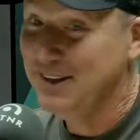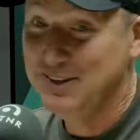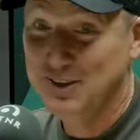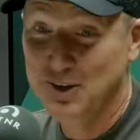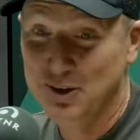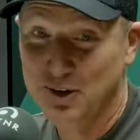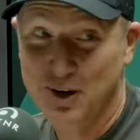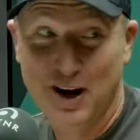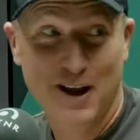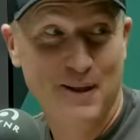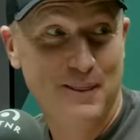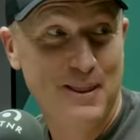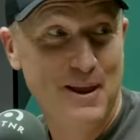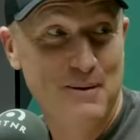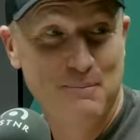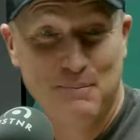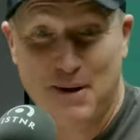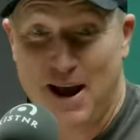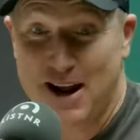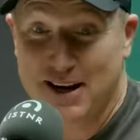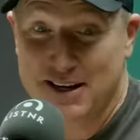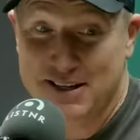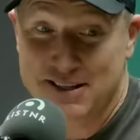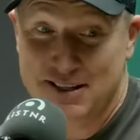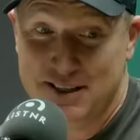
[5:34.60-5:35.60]
And you're out there
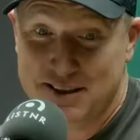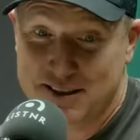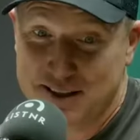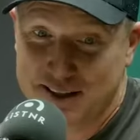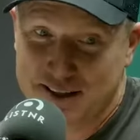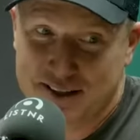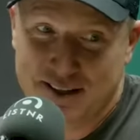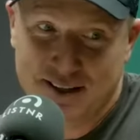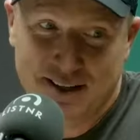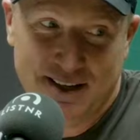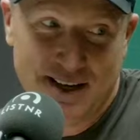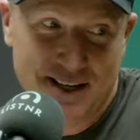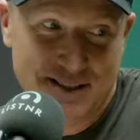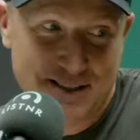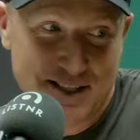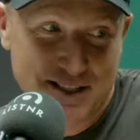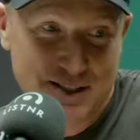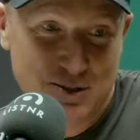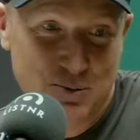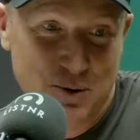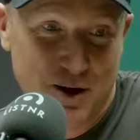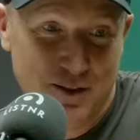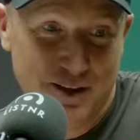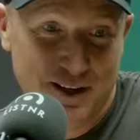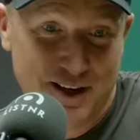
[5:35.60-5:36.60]
batting, you think, is
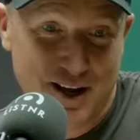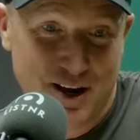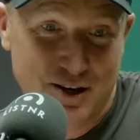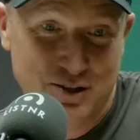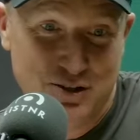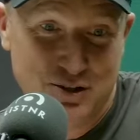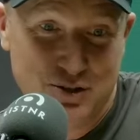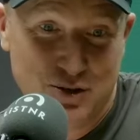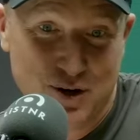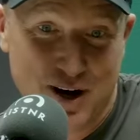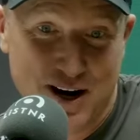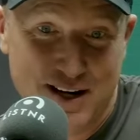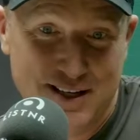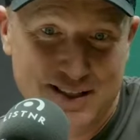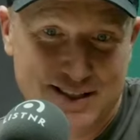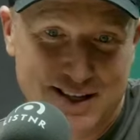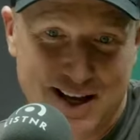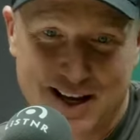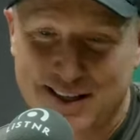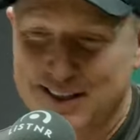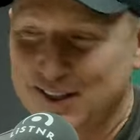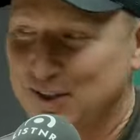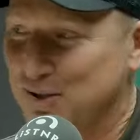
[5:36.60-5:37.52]
this the one that goes straight? Is that?